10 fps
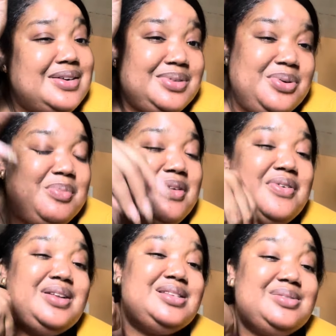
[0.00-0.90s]
i have to go with my
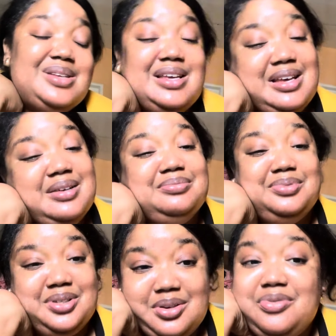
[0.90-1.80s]
friends i was like yeah
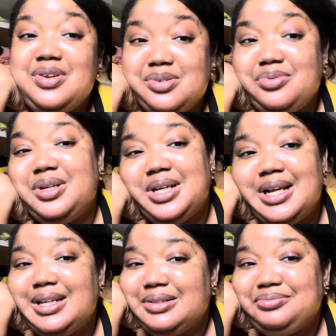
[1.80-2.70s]
your friends will really
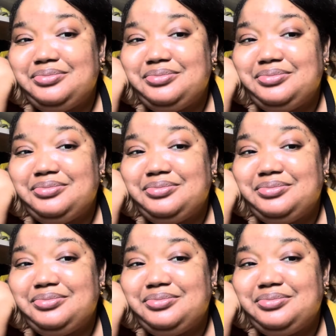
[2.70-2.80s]
like it